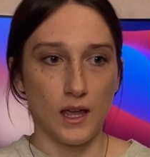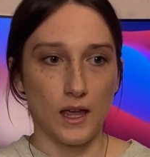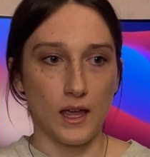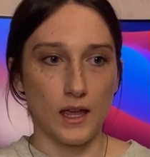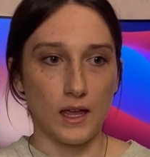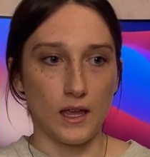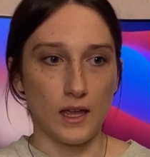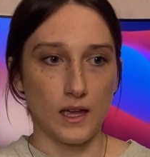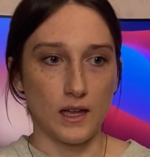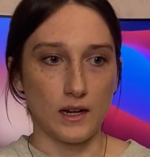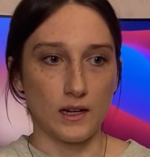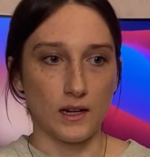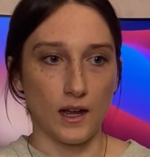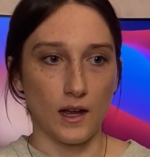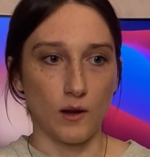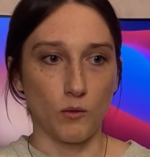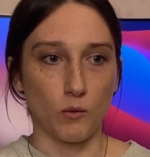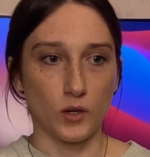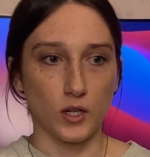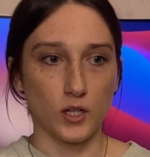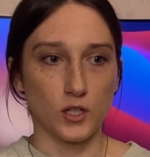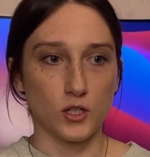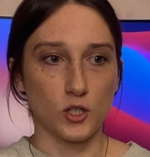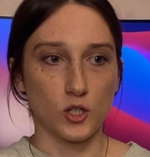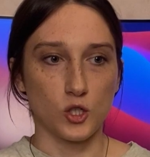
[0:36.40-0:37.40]
And I
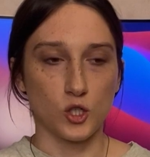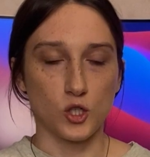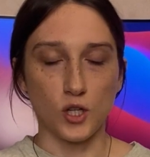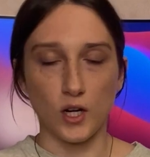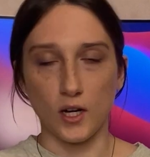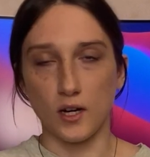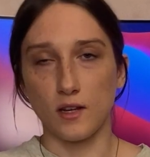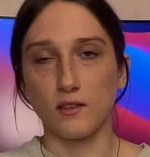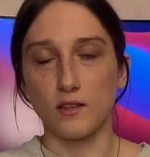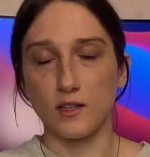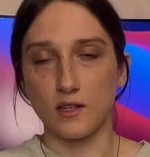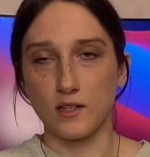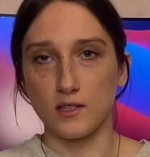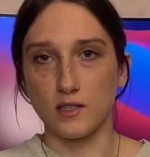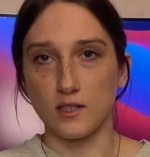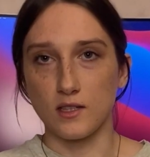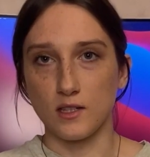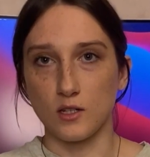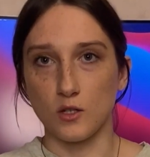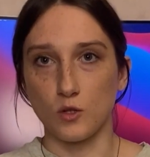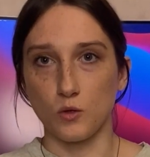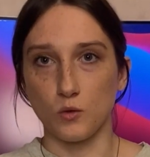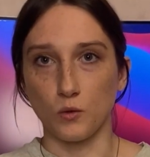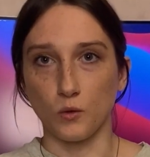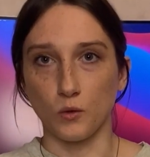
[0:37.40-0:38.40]
wanted to share these
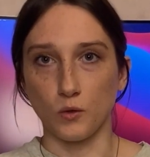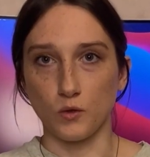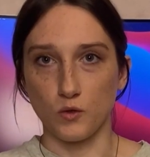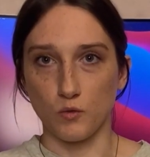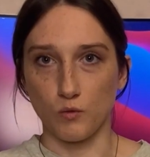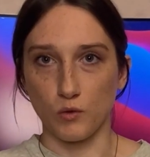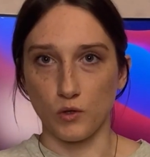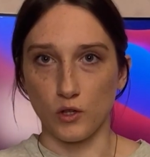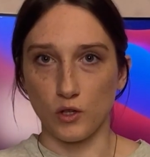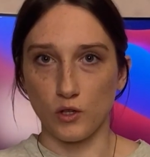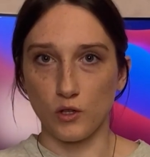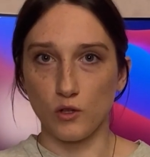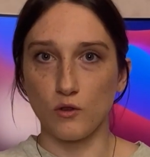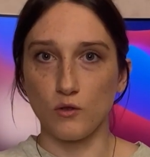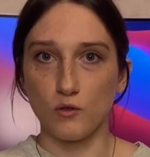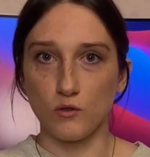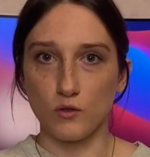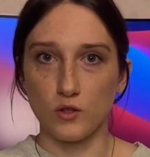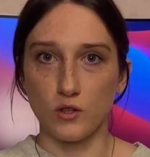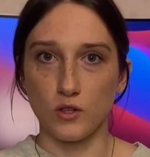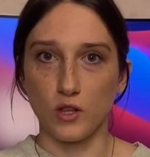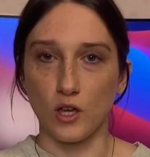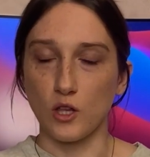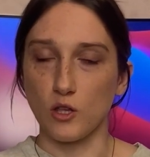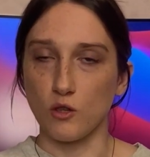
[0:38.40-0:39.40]
tools with you
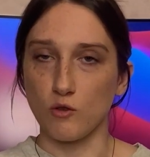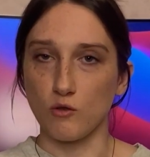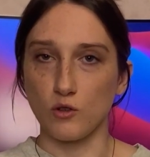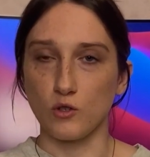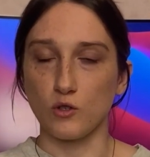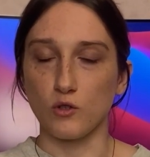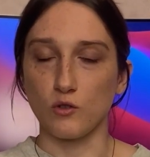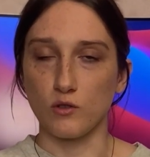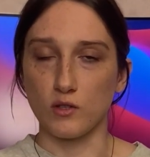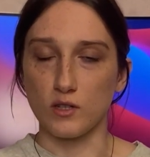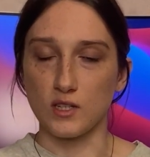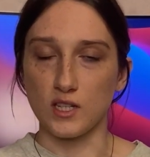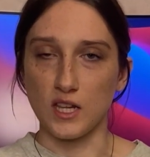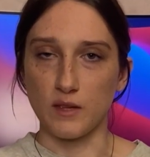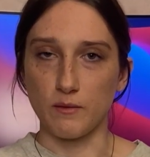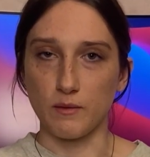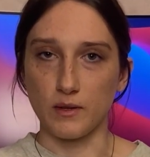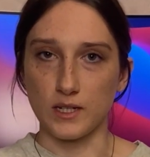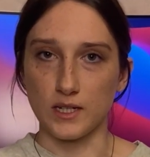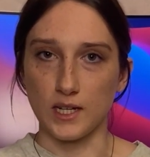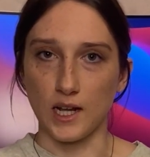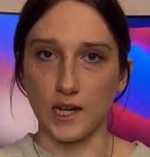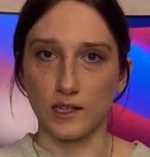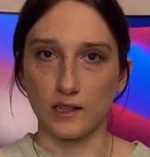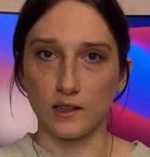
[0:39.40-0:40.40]
so that you could do the same
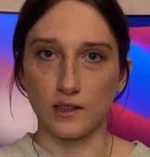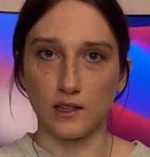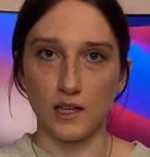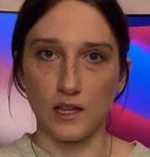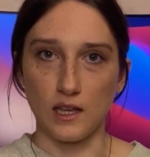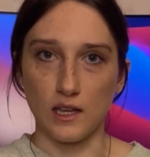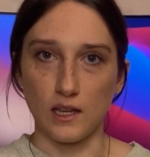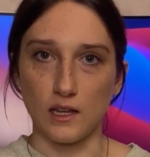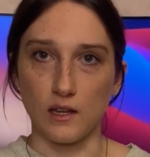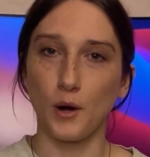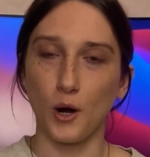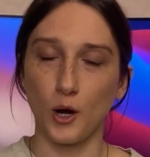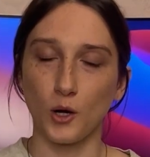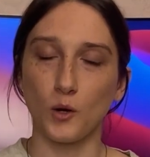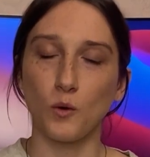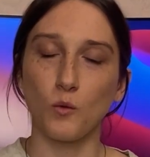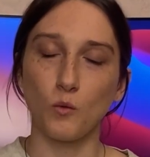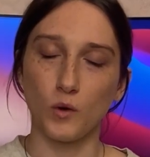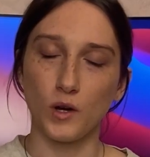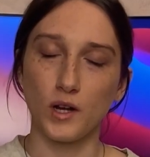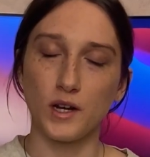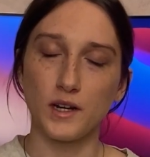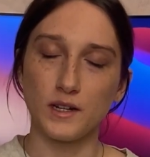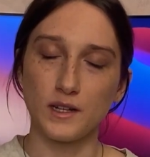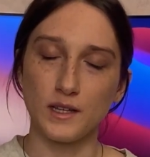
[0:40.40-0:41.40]
exact thing. Part
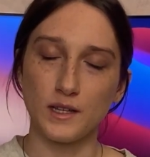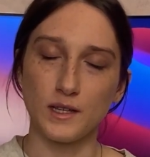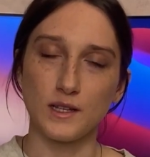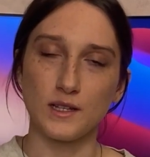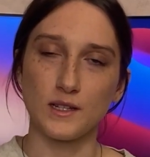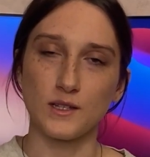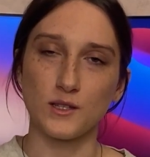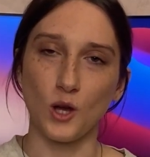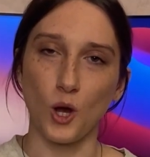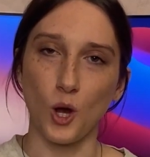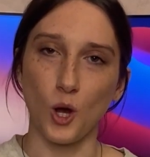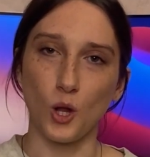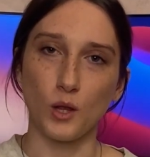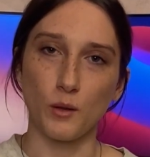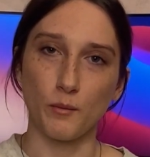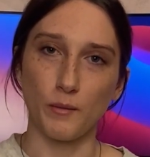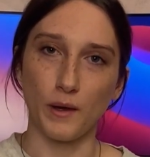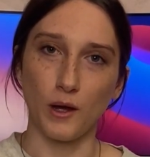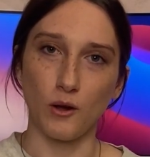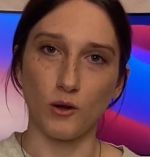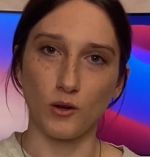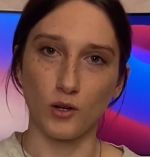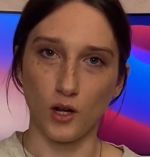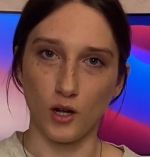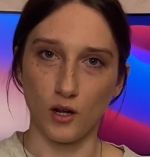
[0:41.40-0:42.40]
one is all
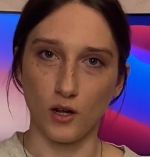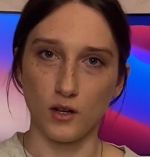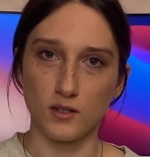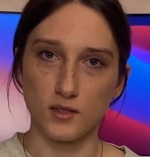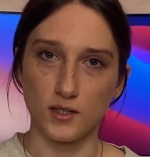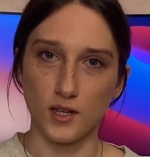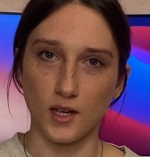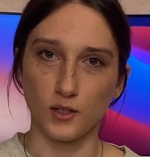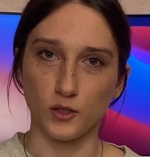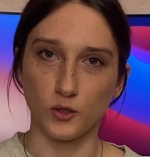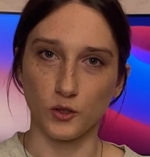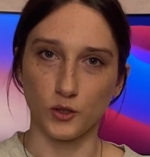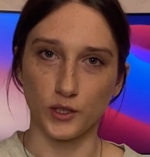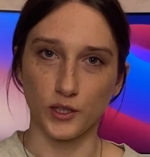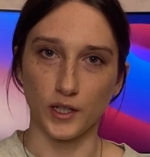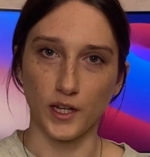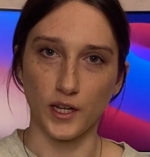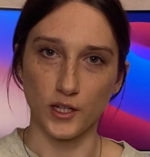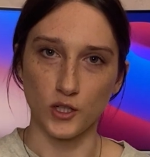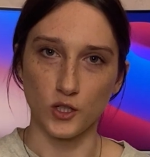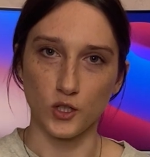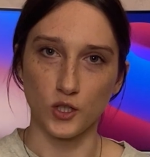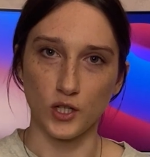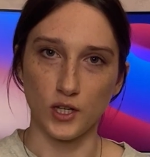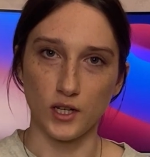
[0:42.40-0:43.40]
about content
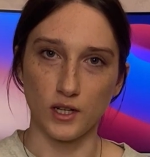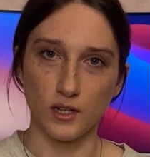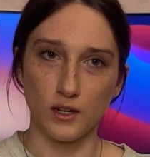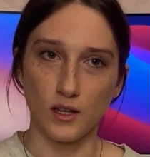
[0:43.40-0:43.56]
creation.